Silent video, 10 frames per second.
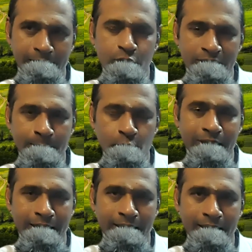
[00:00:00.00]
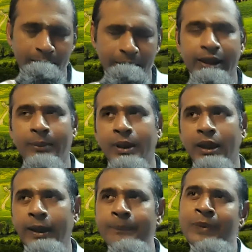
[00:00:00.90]
edho support kekkradhu appdin
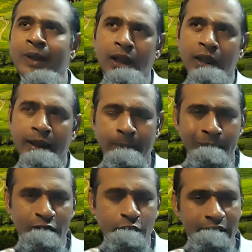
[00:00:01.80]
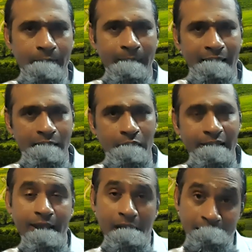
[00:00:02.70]
kepanga number switch off pandradhu
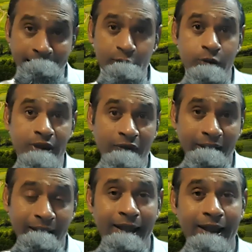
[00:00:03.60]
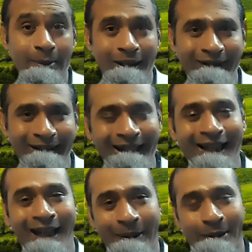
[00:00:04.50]
okay naane switch off aayitana enna panuvinga
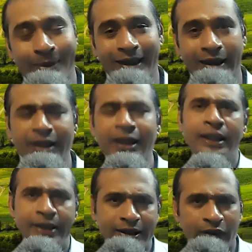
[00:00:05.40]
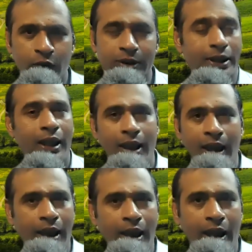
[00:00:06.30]
appdinba naan yes of course
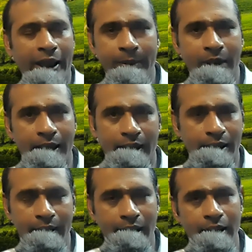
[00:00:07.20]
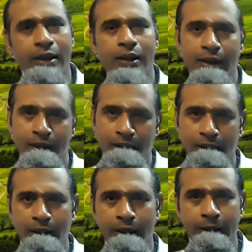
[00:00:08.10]
I am not eternal.
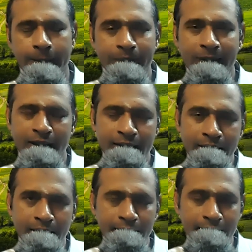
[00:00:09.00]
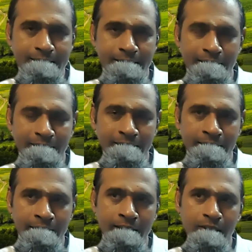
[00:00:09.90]
In the industry, vandu
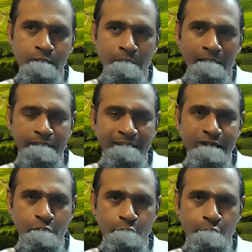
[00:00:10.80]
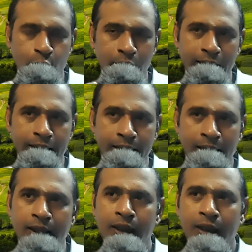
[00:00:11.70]
or advisor oda role enna na